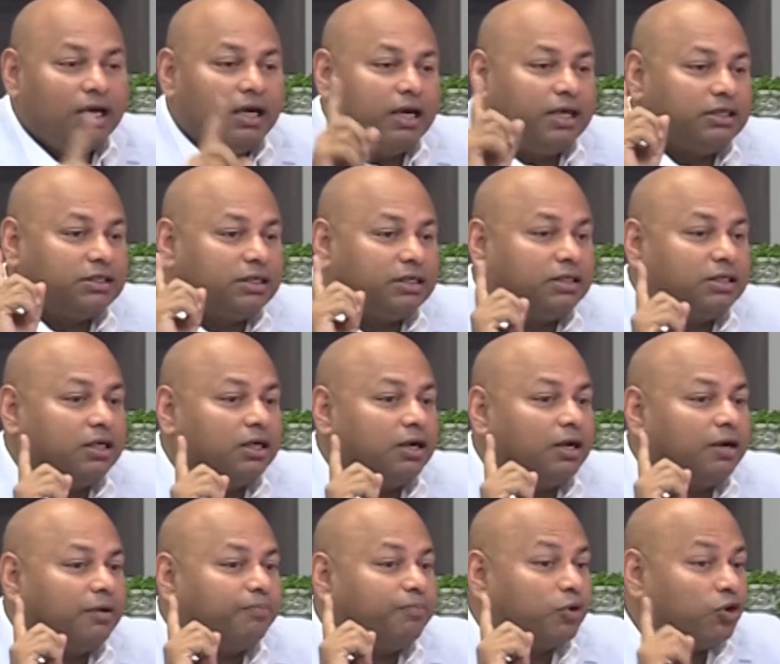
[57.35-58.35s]
is it
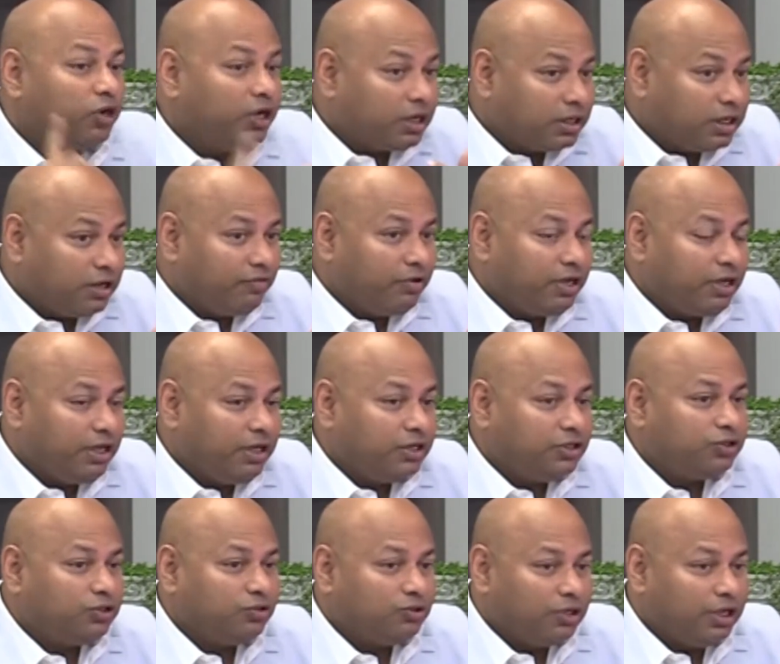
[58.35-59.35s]
the productivity
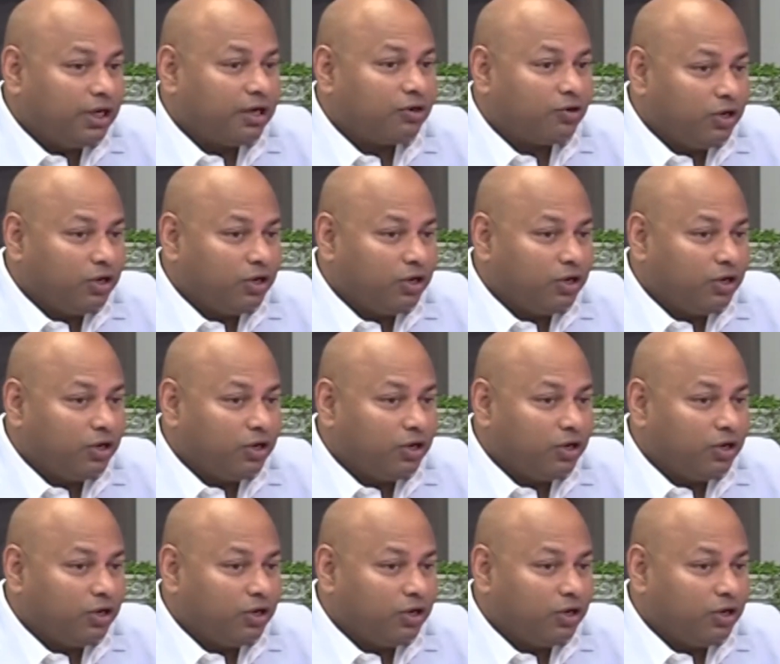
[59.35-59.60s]
issue okay, they are